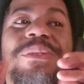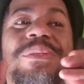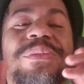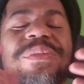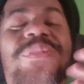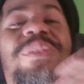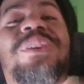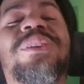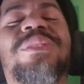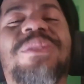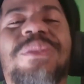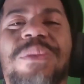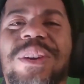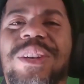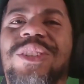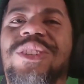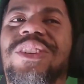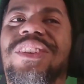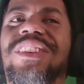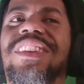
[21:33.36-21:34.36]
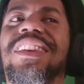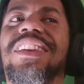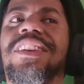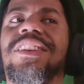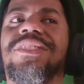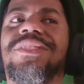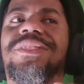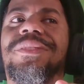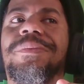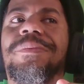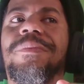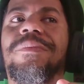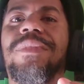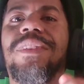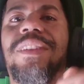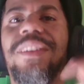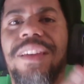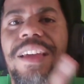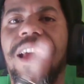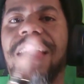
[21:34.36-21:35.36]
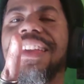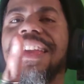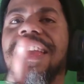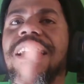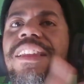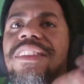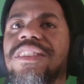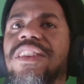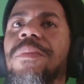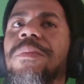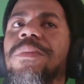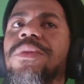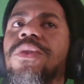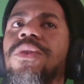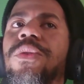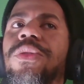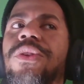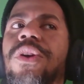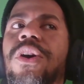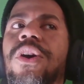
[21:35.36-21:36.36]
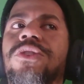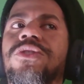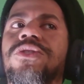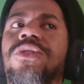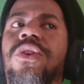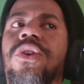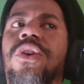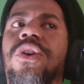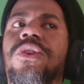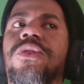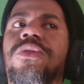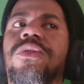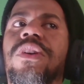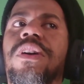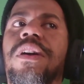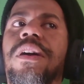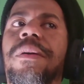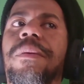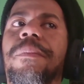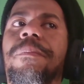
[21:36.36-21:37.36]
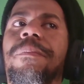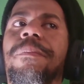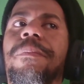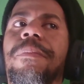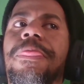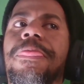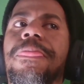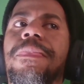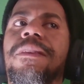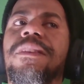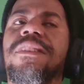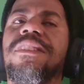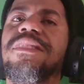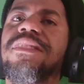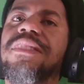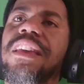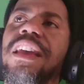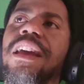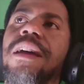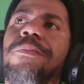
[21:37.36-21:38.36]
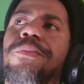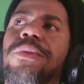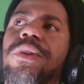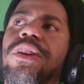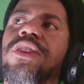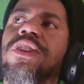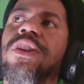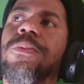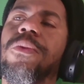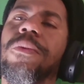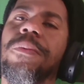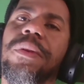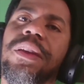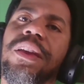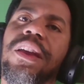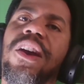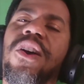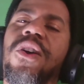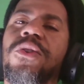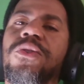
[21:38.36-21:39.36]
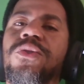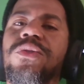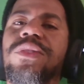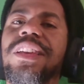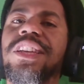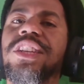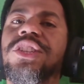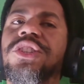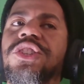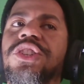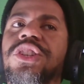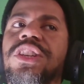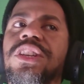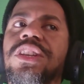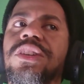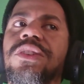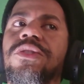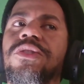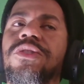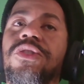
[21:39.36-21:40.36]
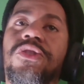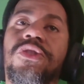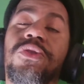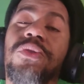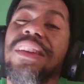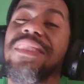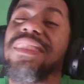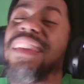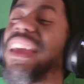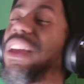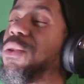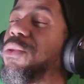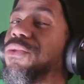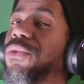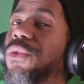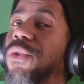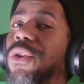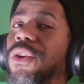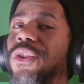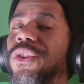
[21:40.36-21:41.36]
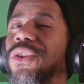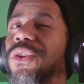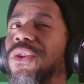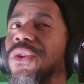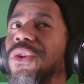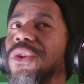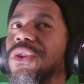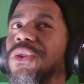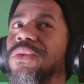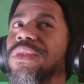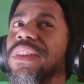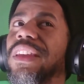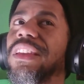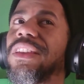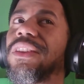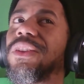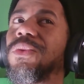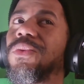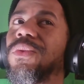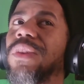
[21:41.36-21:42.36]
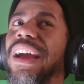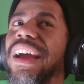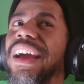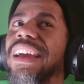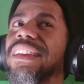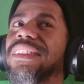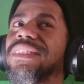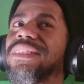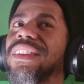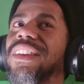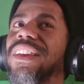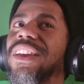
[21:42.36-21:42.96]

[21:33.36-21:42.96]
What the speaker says: First question is, again, tell me your thoughts on Sam breaking up with Miguel. You think do you guys hate her for it, or you think you guys